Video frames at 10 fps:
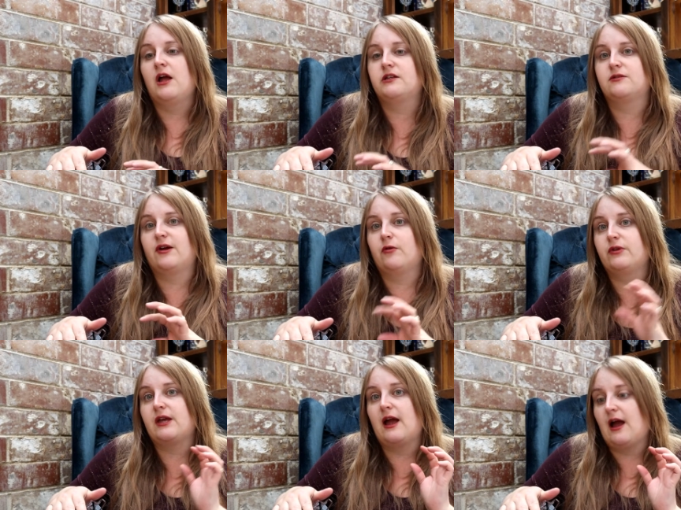and so I
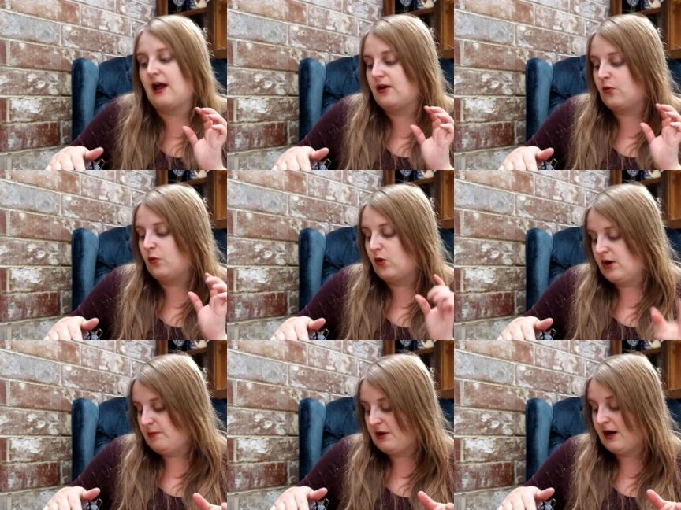only had
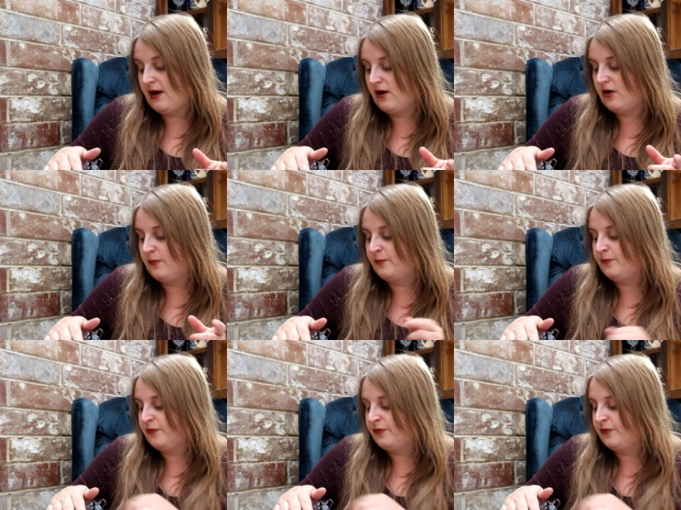one pair